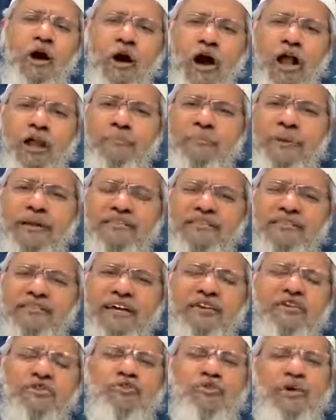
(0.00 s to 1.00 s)
All
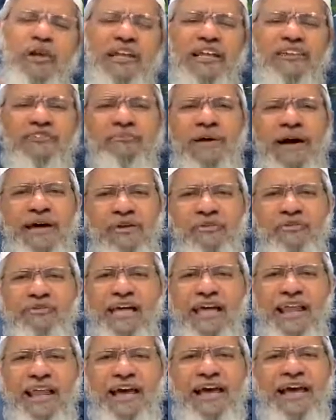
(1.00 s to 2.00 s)
praises are due to Allah
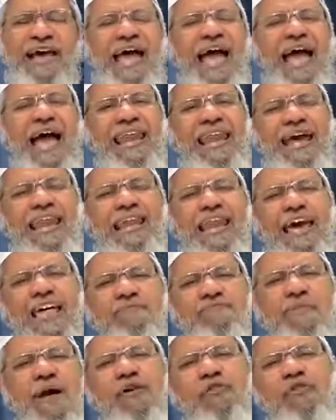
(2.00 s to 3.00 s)
subhanahu wa ta'ala, and
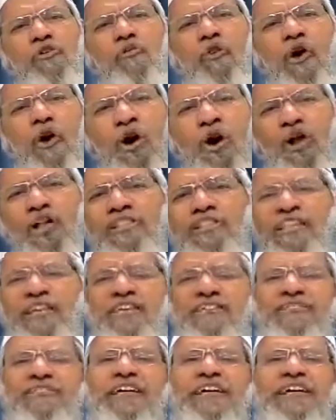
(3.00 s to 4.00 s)
Allah has power over all
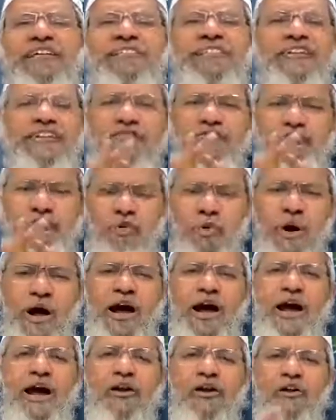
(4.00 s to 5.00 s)
things. This
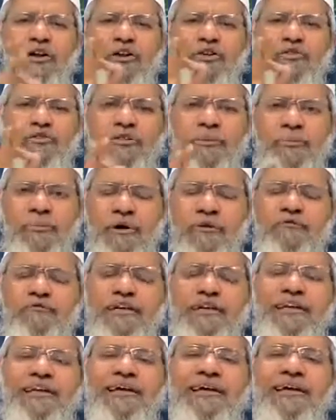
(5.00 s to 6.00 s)
dua, according to the
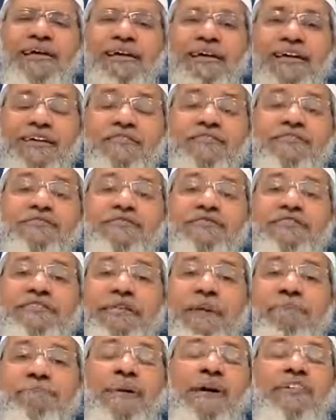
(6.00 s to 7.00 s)
Prophet, is
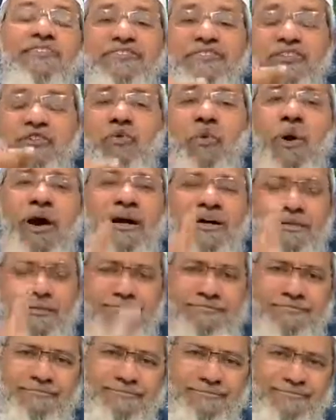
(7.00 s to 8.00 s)
the best dua.
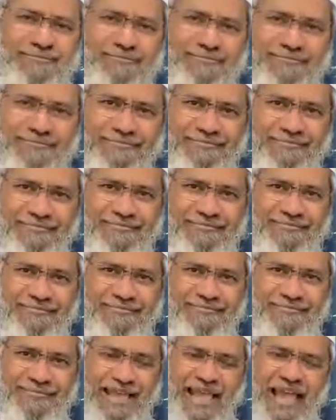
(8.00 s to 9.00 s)

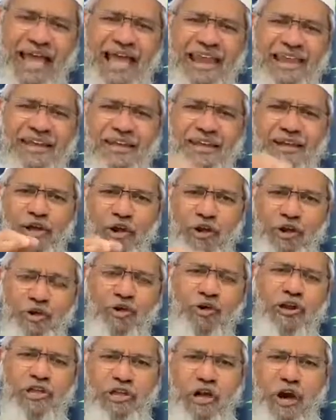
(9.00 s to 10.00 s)
And
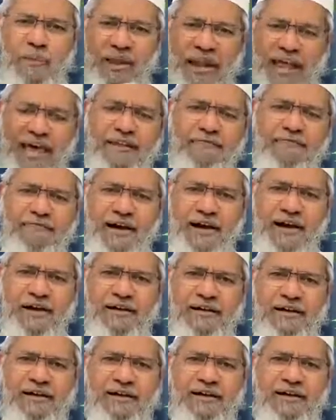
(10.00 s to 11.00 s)
during Yawm
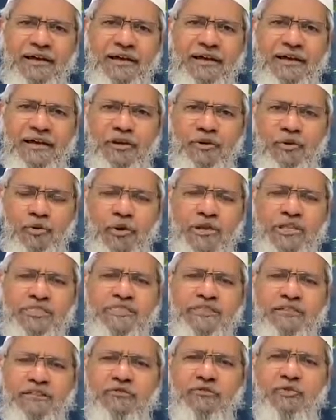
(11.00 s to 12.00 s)
al-Arafah,
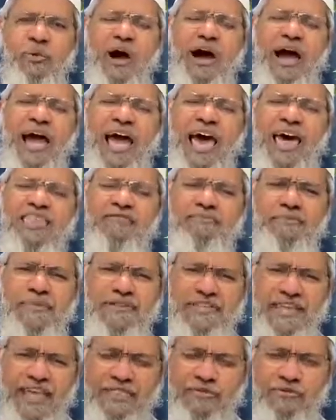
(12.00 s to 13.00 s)
doing this dua
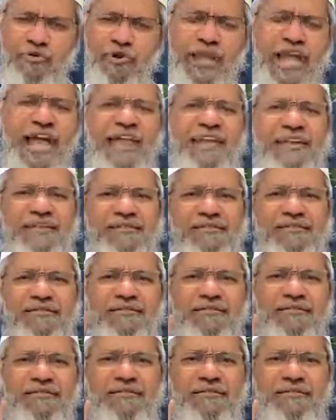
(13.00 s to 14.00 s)
as much as you
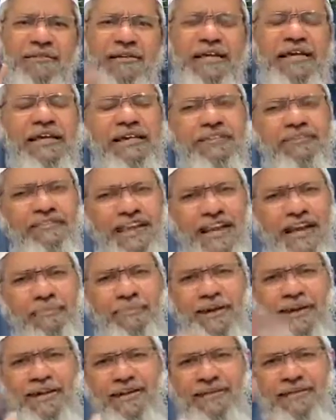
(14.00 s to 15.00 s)
can, it is
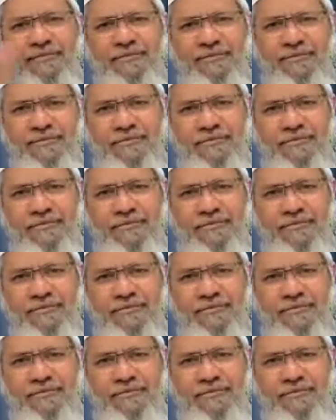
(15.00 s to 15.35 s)
recommended.